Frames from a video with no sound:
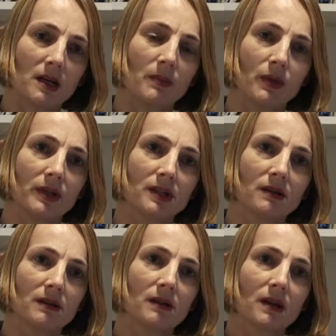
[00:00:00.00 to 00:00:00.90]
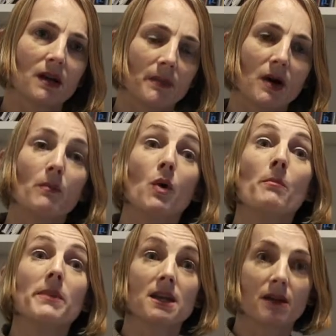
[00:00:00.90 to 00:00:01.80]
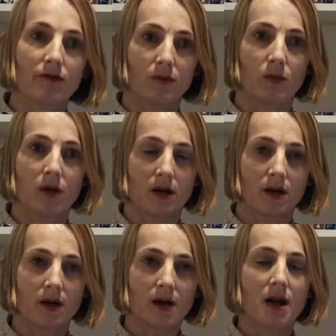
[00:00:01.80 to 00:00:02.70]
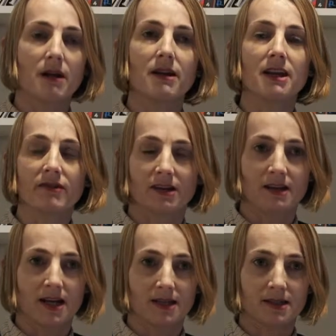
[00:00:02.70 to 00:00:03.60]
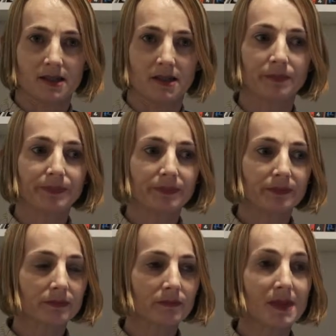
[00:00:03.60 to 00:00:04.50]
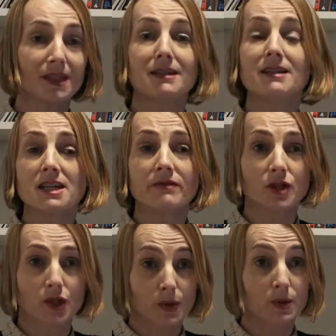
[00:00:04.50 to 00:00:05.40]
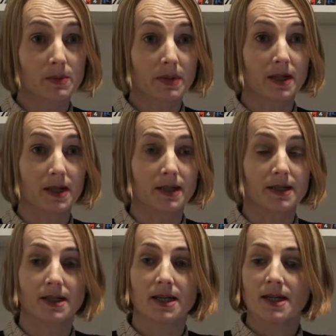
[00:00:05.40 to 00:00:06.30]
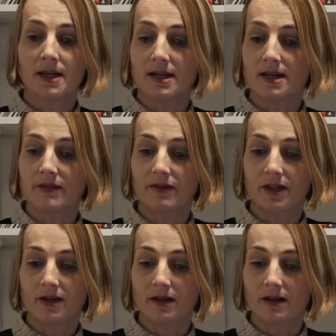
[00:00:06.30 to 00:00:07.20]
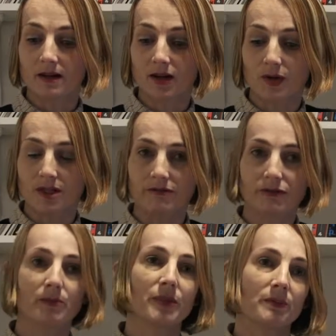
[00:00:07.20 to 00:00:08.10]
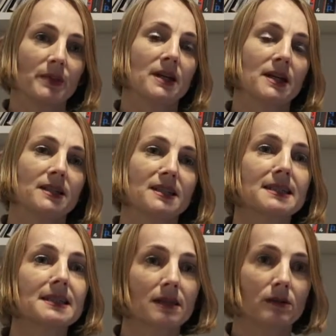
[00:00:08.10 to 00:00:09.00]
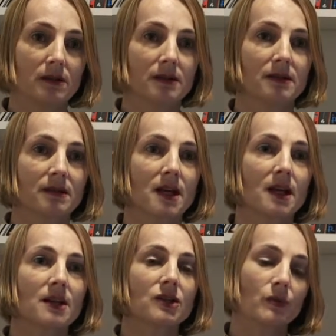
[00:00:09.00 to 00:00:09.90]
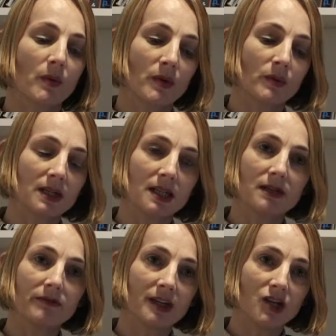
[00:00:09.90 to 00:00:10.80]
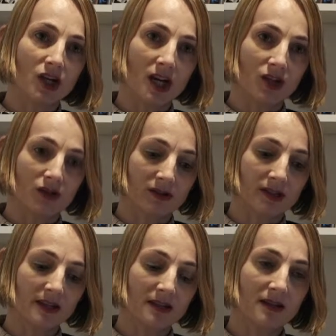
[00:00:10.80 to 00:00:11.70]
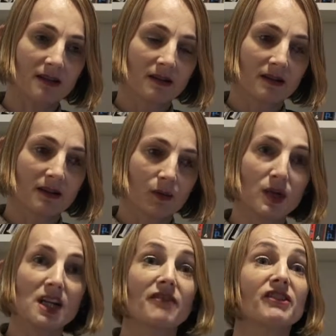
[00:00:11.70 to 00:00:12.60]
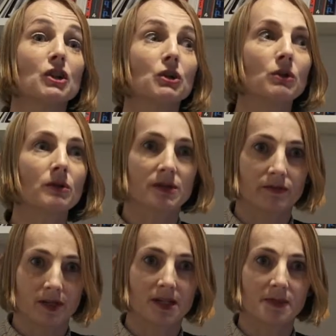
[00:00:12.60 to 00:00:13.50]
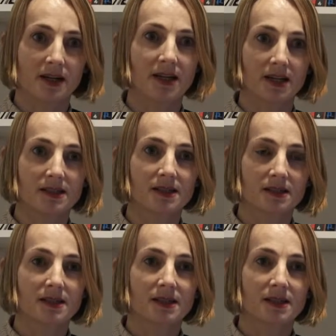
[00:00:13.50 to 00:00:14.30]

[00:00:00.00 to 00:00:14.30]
turning point about more meaningful work and leaving a legacy and leaving tools behind and leaving a creative footprint behind and skills. So when we would leave an educational setting, we left lots of things behind.